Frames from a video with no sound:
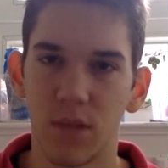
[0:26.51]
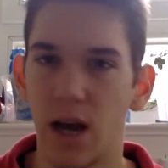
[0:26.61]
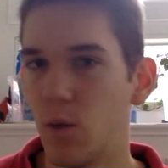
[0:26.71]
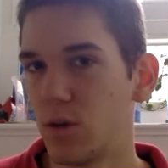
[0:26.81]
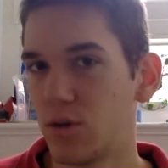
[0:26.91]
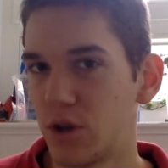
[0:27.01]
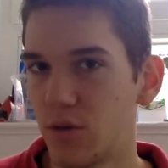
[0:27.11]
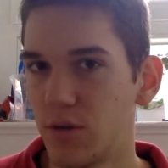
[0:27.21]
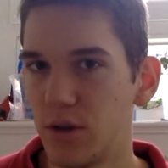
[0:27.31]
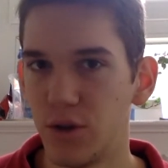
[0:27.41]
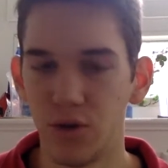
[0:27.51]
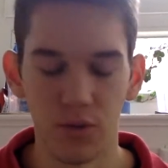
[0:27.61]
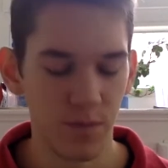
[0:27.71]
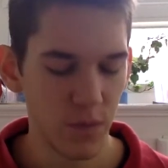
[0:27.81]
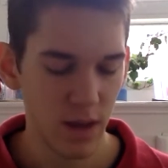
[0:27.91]
I want to show you this
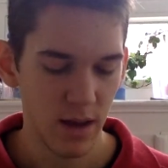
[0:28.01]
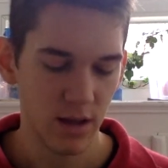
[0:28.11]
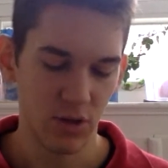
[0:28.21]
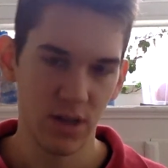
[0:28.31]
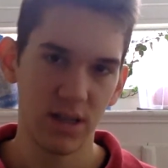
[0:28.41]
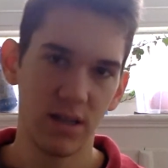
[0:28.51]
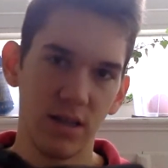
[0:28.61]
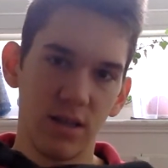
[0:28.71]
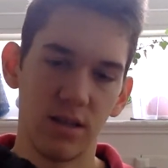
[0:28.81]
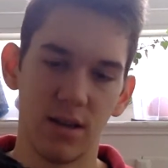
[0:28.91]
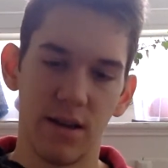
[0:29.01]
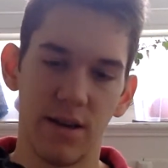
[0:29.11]
shoe. So this is